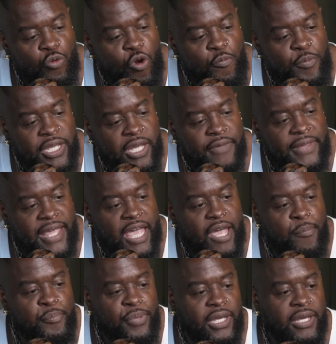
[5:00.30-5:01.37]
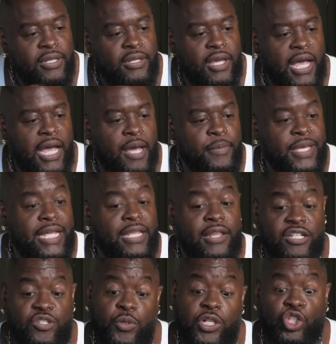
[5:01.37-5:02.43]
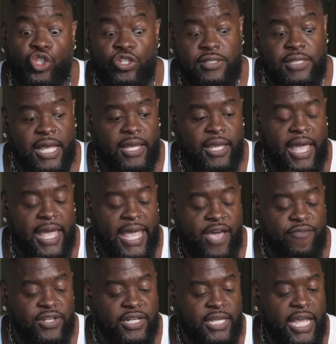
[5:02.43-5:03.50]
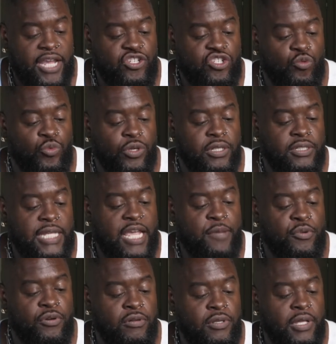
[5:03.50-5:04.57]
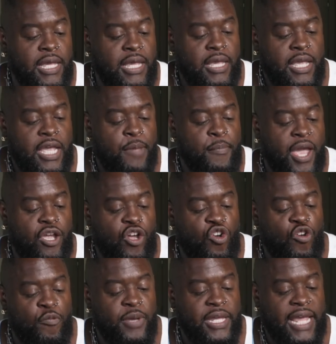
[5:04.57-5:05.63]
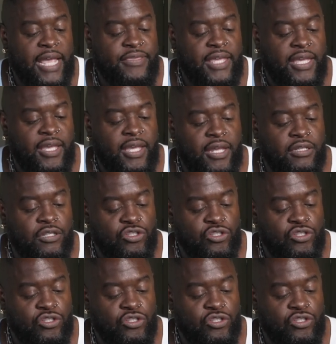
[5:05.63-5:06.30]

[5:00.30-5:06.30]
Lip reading: quote me on that, but that's what it looks like. I have an acacia wood table in my home, and I think it